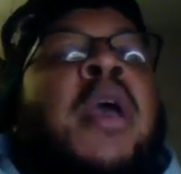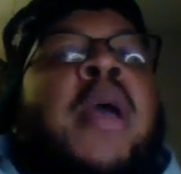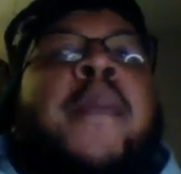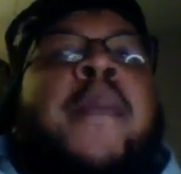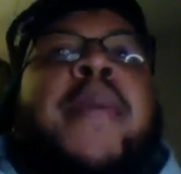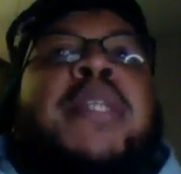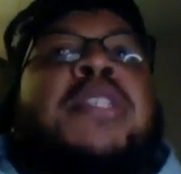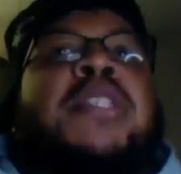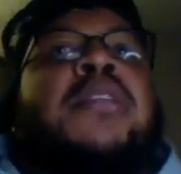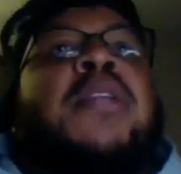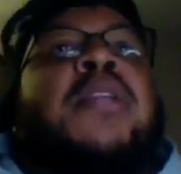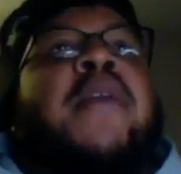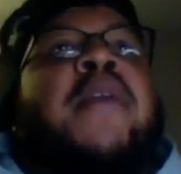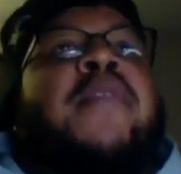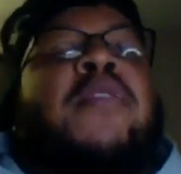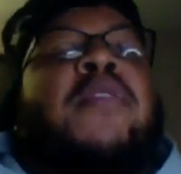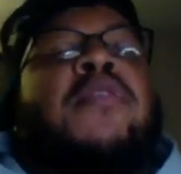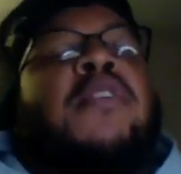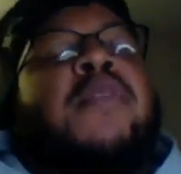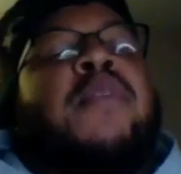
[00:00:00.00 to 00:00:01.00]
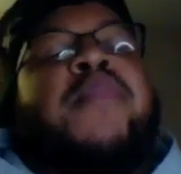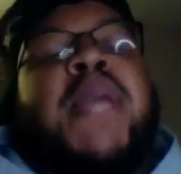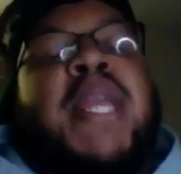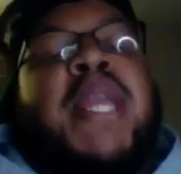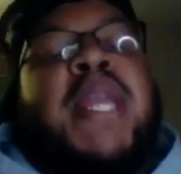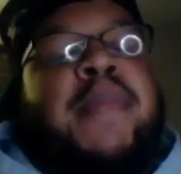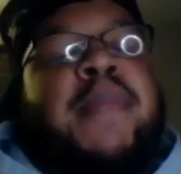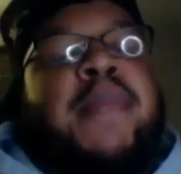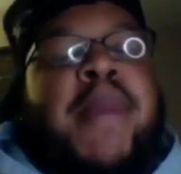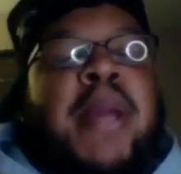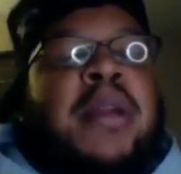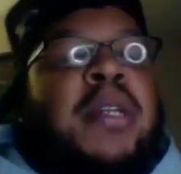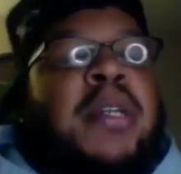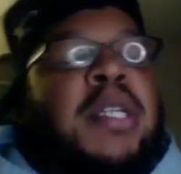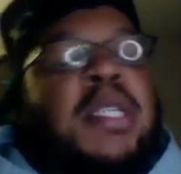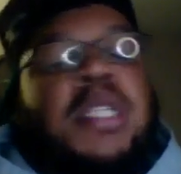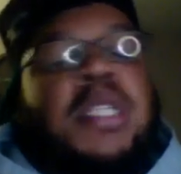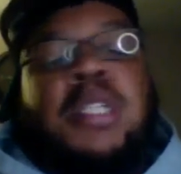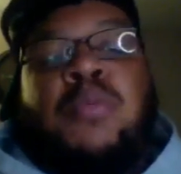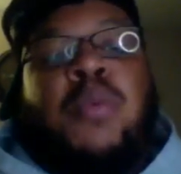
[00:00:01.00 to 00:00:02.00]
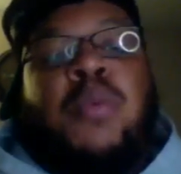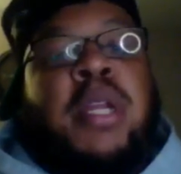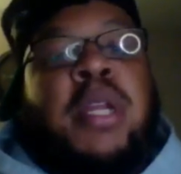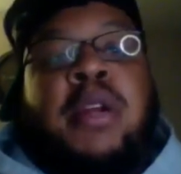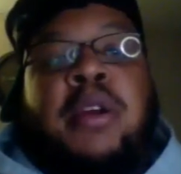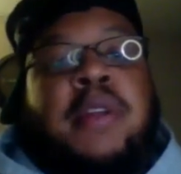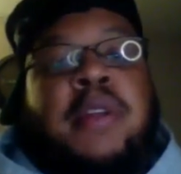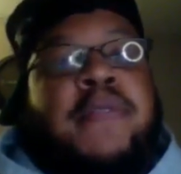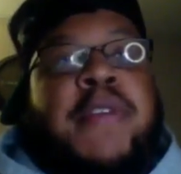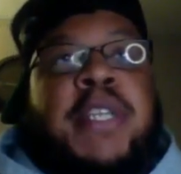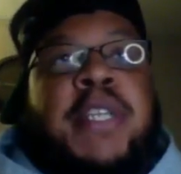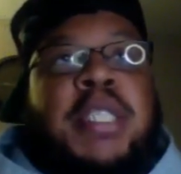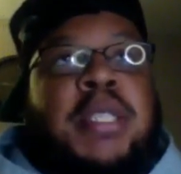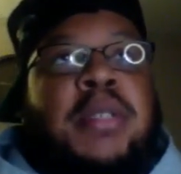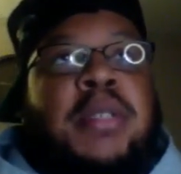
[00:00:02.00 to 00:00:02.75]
But you're never going to be any better than just winning your division.